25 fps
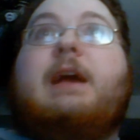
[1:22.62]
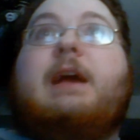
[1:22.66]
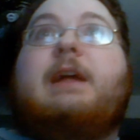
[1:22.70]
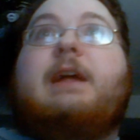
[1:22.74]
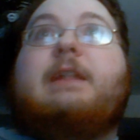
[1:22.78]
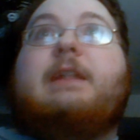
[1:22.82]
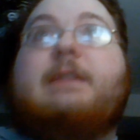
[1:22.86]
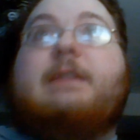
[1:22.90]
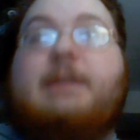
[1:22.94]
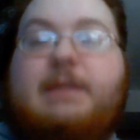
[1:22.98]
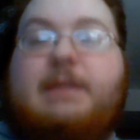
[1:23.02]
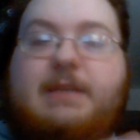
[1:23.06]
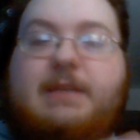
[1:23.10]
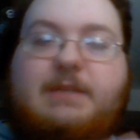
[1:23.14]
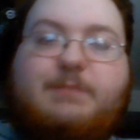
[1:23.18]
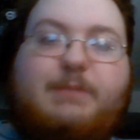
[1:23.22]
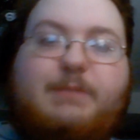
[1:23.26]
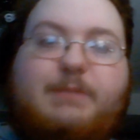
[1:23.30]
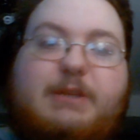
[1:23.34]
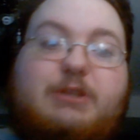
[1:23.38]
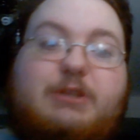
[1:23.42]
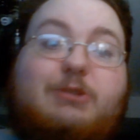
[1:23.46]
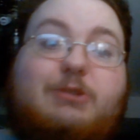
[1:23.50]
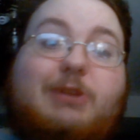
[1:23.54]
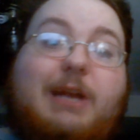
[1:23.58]
This
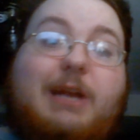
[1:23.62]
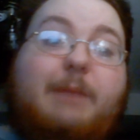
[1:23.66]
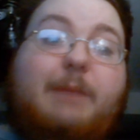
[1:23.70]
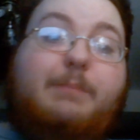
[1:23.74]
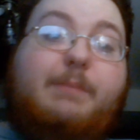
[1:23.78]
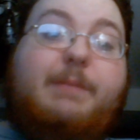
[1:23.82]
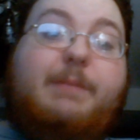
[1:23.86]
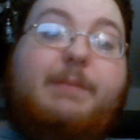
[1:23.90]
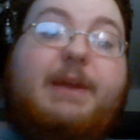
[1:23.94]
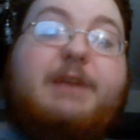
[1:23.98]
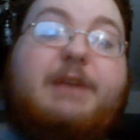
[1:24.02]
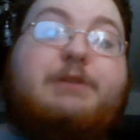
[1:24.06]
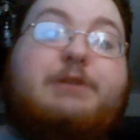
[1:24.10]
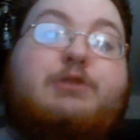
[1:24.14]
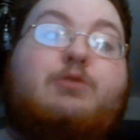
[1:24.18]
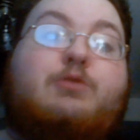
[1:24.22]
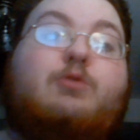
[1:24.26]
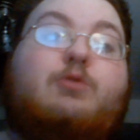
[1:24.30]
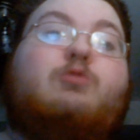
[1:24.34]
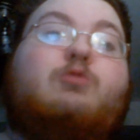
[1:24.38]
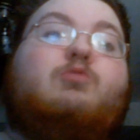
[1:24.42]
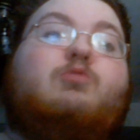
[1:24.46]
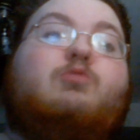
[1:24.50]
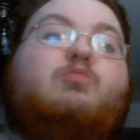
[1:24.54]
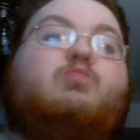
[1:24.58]
match will not be made
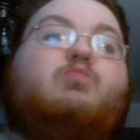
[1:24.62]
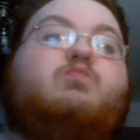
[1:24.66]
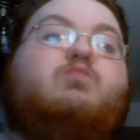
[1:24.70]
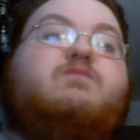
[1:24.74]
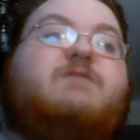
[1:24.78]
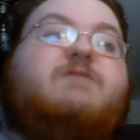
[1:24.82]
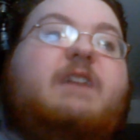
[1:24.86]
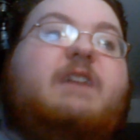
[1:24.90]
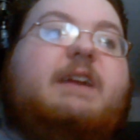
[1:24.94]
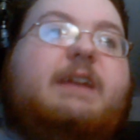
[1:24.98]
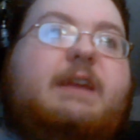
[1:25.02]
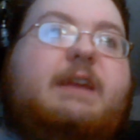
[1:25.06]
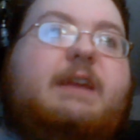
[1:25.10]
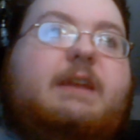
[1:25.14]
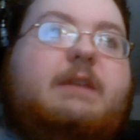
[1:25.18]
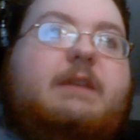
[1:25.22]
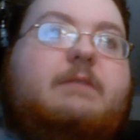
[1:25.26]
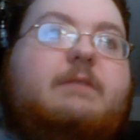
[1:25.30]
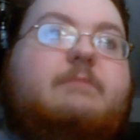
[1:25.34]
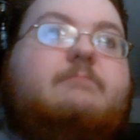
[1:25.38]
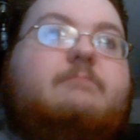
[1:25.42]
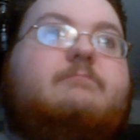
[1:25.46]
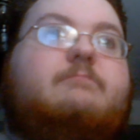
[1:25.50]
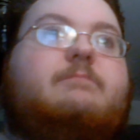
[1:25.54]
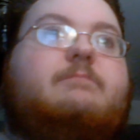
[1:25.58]
till fighting.
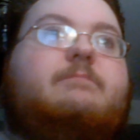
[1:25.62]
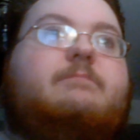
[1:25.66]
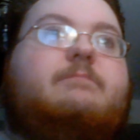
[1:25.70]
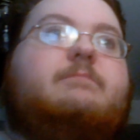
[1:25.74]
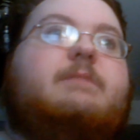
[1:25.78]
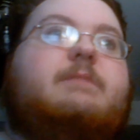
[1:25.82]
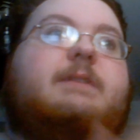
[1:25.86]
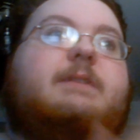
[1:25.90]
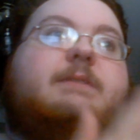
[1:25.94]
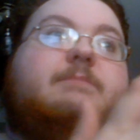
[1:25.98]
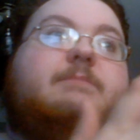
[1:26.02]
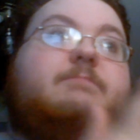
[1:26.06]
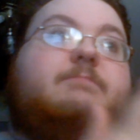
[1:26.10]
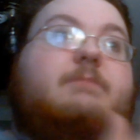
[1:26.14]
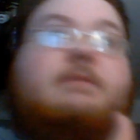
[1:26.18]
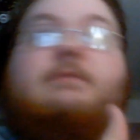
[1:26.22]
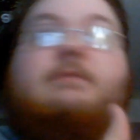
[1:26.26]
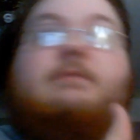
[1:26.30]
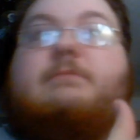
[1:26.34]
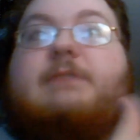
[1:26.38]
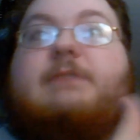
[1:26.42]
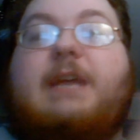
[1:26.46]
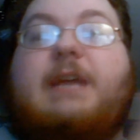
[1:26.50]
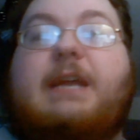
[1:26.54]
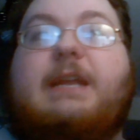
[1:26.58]
Is
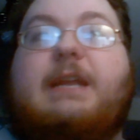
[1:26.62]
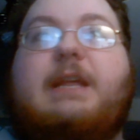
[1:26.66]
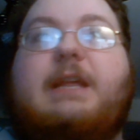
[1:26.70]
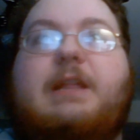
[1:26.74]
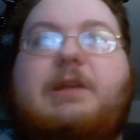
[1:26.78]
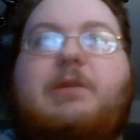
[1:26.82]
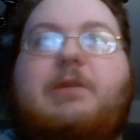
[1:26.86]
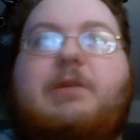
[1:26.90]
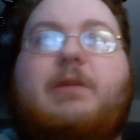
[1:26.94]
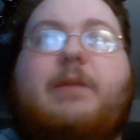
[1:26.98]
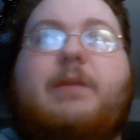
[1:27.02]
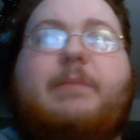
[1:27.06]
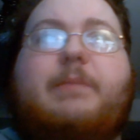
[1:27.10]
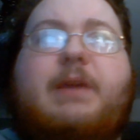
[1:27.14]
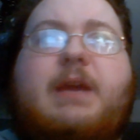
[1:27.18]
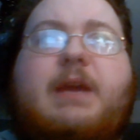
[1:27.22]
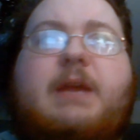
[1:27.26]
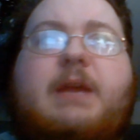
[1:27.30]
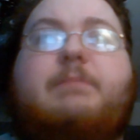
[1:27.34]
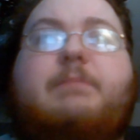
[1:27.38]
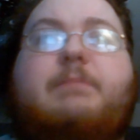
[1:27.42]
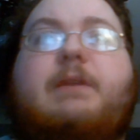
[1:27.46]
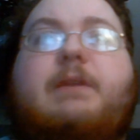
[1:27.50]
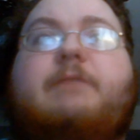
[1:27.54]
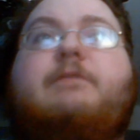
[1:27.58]
technically already made,
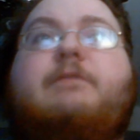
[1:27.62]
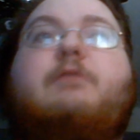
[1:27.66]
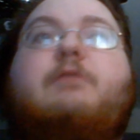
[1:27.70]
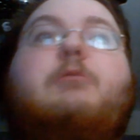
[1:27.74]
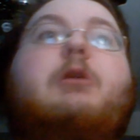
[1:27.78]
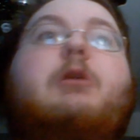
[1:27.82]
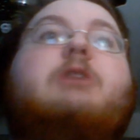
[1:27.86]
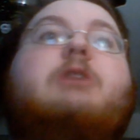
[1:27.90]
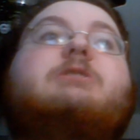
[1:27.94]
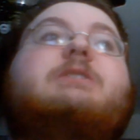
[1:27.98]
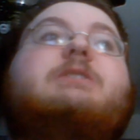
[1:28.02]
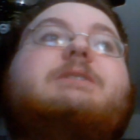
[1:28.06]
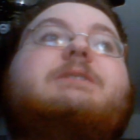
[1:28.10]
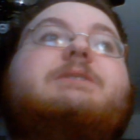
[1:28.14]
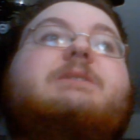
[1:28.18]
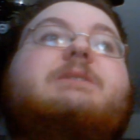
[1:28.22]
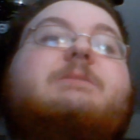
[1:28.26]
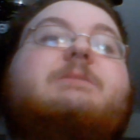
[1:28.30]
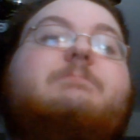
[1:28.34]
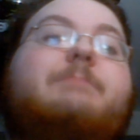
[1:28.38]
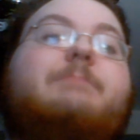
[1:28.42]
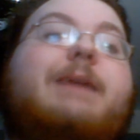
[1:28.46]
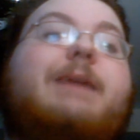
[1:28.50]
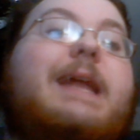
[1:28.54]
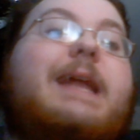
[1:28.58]
but if you're watching
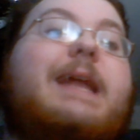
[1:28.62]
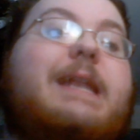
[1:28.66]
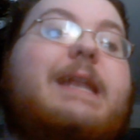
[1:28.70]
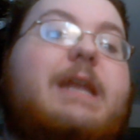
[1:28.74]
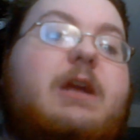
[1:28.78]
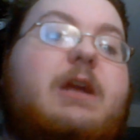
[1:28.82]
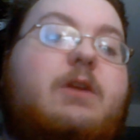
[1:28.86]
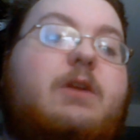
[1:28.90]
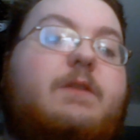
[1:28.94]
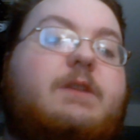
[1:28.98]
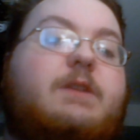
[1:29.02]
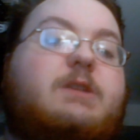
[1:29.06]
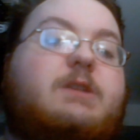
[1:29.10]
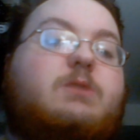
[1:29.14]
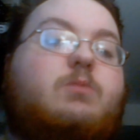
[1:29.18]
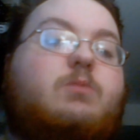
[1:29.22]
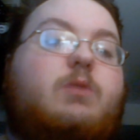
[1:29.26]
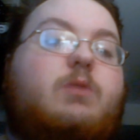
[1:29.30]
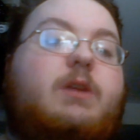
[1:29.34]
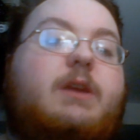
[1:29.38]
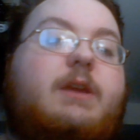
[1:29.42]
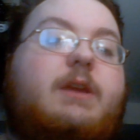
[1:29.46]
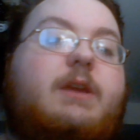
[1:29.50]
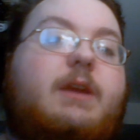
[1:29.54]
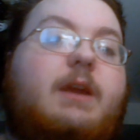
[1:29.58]
SmackDown this
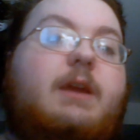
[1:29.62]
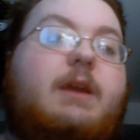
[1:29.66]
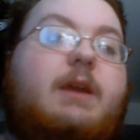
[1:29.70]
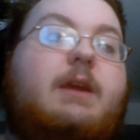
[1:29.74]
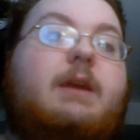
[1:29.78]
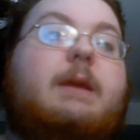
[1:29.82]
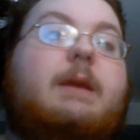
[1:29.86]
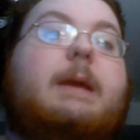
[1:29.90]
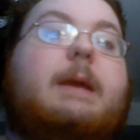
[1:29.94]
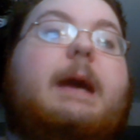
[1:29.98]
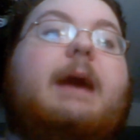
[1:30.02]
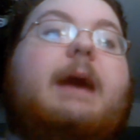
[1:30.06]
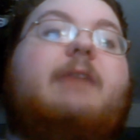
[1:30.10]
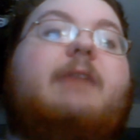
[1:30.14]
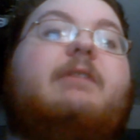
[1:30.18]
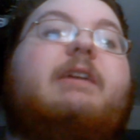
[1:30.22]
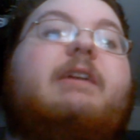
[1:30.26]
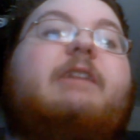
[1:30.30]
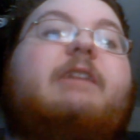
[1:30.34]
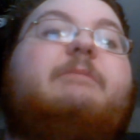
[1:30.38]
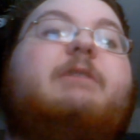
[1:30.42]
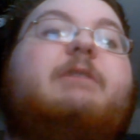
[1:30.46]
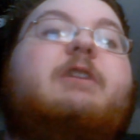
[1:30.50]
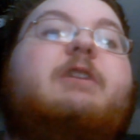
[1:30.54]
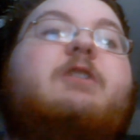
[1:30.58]
week, I'd
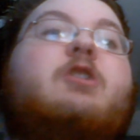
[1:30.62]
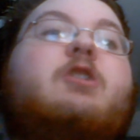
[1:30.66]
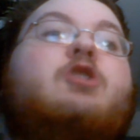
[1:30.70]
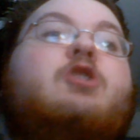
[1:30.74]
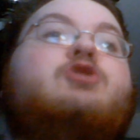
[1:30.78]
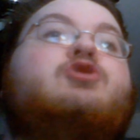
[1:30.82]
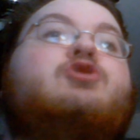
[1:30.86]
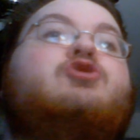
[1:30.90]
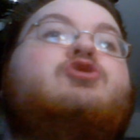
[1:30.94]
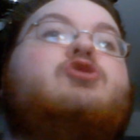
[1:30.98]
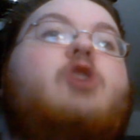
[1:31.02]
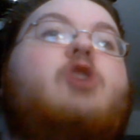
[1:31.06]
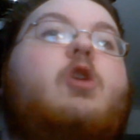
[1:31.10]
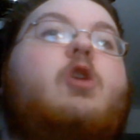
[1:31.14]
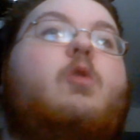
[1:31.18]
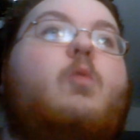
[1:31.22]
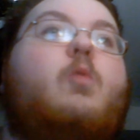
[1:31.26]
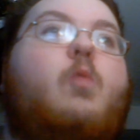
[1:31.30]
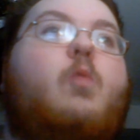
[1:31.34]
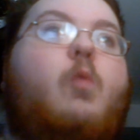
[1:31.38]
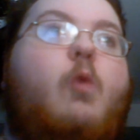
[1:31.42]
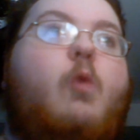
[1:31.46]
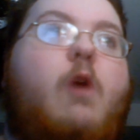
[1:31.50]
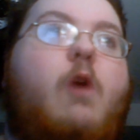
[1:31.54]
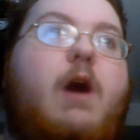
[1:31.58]
recommend don't
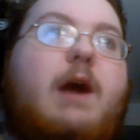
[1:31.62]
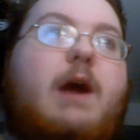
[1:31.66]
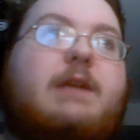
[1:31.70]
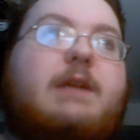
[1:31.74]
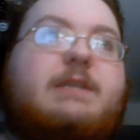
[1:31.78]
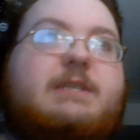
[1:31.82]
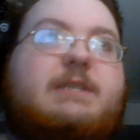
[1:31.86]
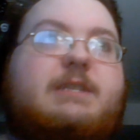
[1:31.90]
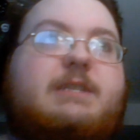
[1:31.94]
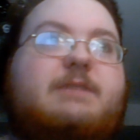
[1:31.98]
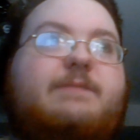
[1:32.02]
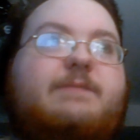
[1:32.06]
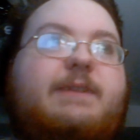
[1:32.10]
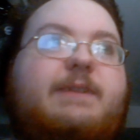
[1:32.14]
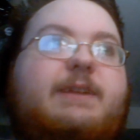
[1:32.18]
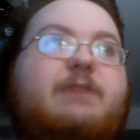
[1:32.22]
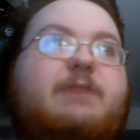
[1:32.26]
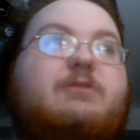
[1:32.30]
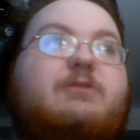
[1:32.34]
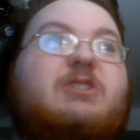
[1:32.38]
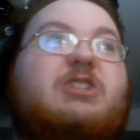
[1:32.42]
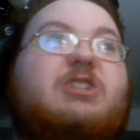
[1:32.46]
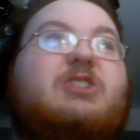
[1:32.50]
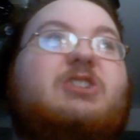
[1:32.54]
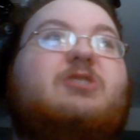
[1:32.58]
watch this video
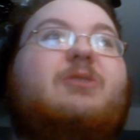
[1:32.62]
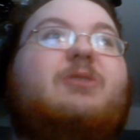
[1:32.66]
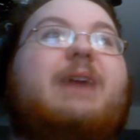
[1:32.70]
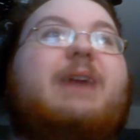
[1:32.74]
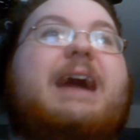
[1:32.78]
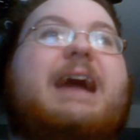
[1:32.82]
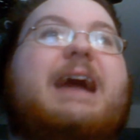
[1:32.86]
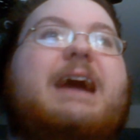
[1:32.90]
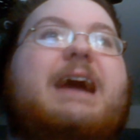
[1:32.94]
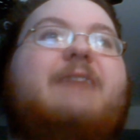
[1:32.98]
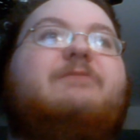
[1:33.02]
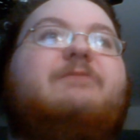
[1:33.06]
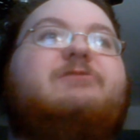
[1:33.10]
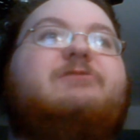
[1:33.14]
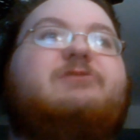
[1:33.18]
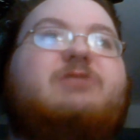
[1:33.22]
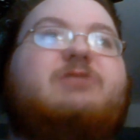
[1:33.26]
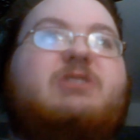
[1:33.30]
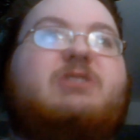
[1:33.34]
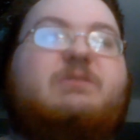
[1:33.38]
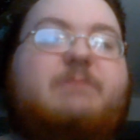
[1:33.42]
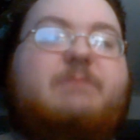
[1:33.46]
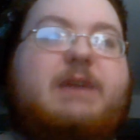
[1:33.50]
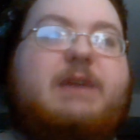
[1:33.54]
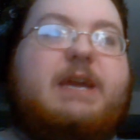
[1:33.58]
till after
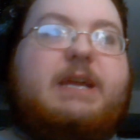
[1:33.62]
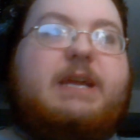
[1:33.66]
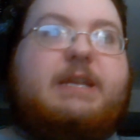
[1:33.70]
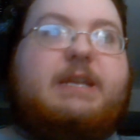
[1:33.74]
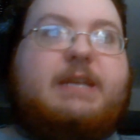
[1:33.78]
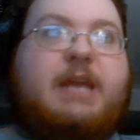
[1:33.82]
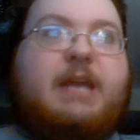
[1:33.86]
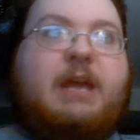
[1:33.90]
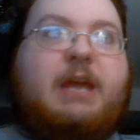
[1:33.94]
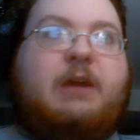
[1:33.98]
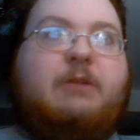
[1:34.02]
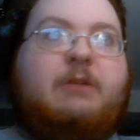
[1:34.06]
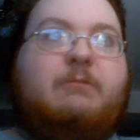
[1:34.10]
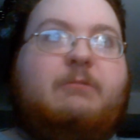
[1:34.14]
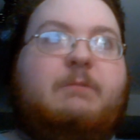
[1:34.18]
SmackDown.